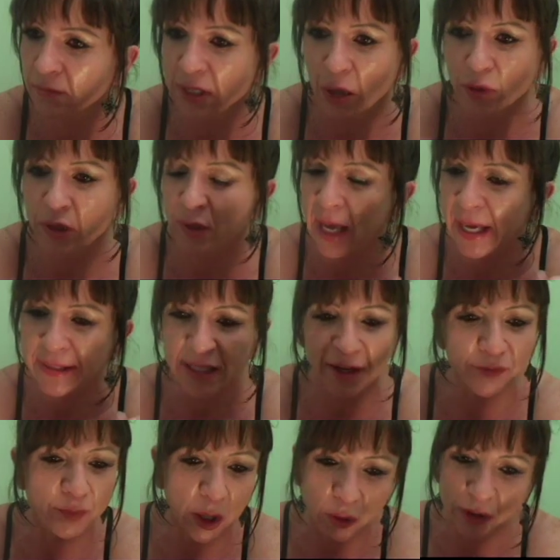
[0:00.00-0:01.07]
No, you can't have
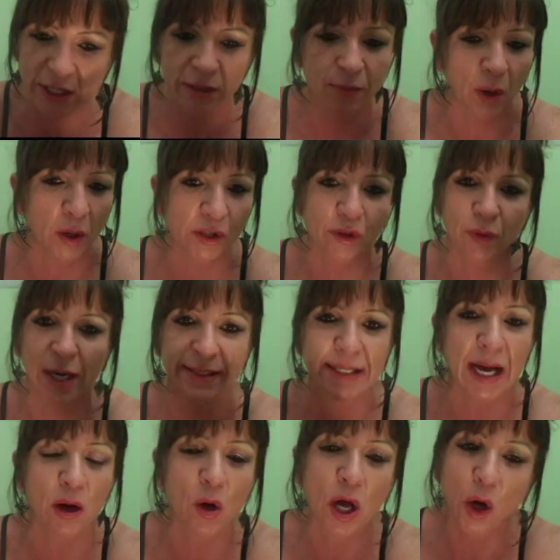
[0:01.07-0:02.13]
protein bars right
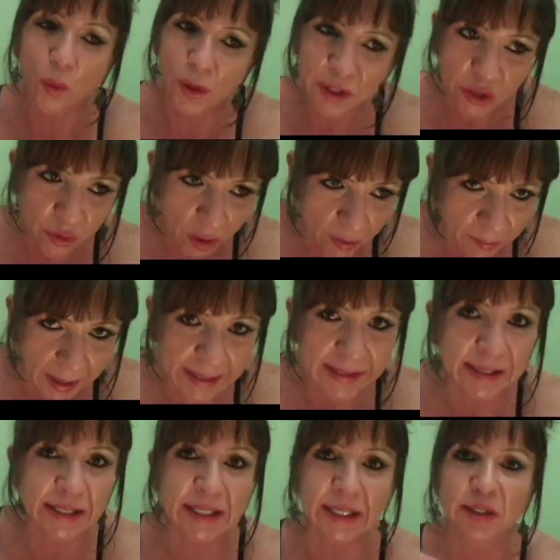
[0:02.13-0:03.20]
now. When you're on
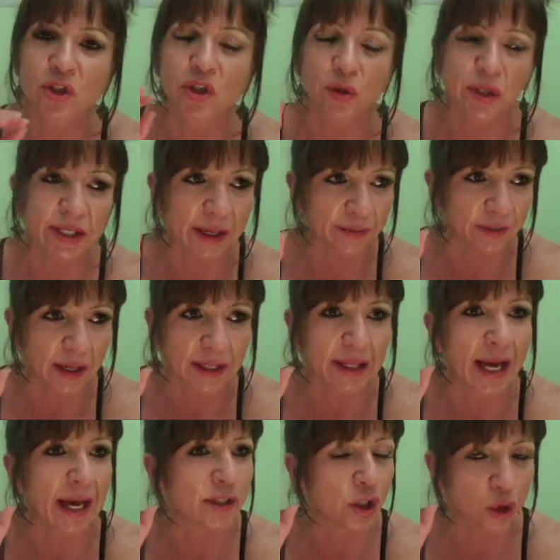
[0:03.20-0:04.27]
maintenance or stuff like
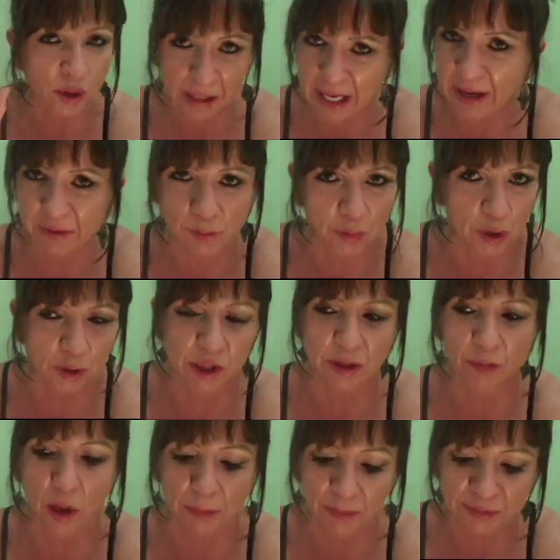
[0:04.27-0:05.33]
that, you can have a
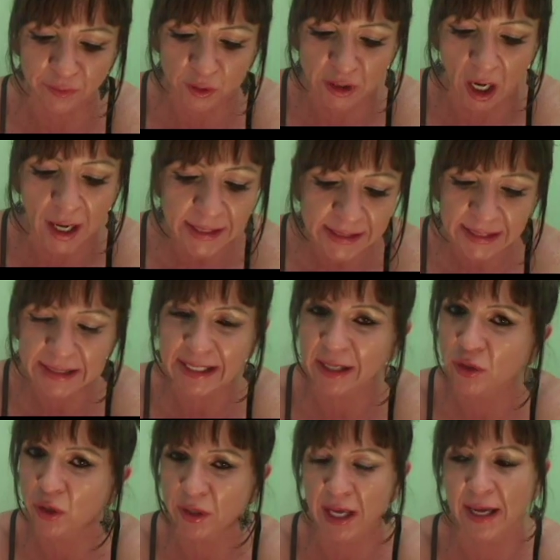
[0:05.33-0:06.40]
protein bar. But for dieting
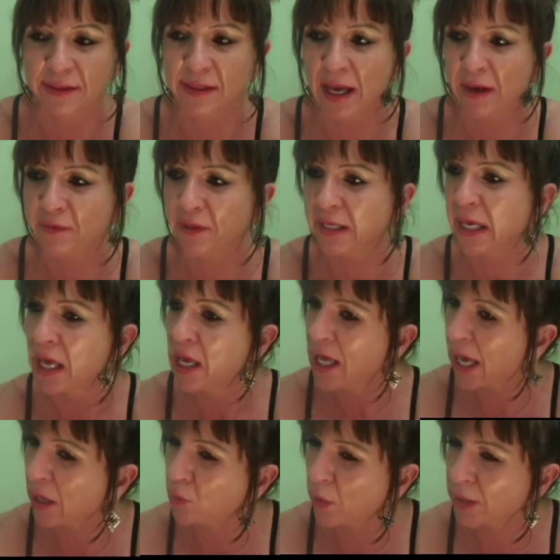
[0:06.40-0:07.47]
down, you can't have any.
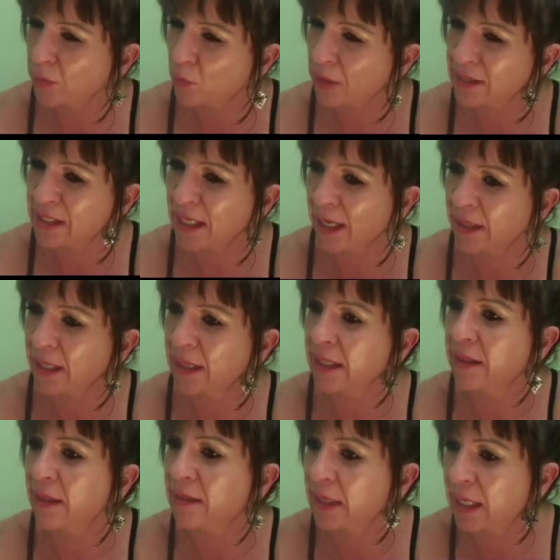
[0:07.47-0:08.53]
And what's the other
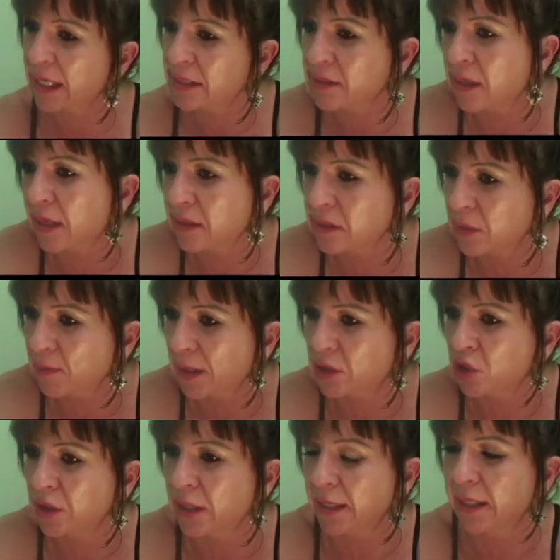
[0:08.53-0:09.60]
thing that the kids like so
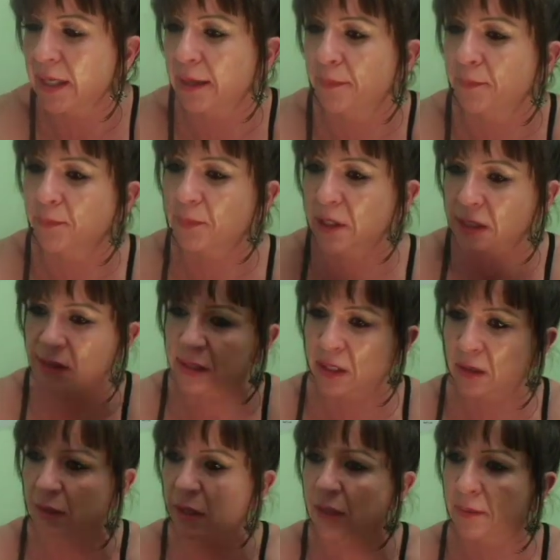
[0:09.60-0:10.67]
much?
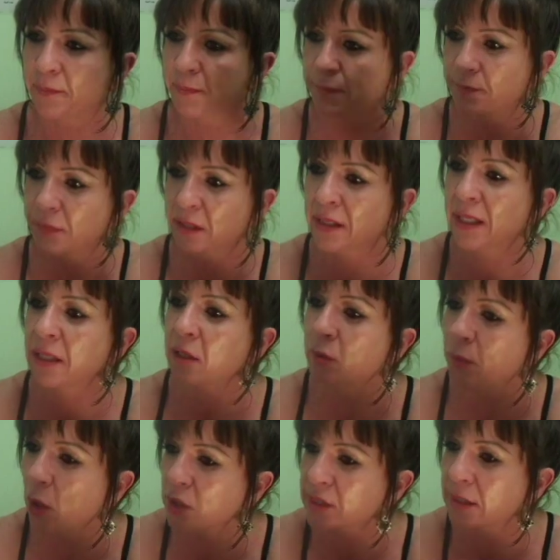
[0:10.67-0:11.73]
The little
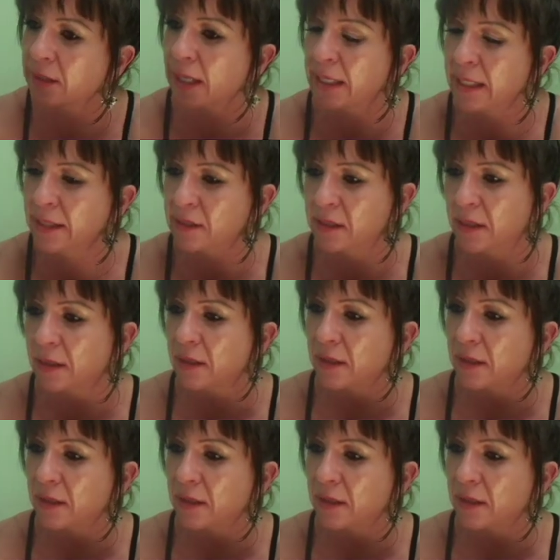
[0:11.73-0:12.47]
bars that they eat.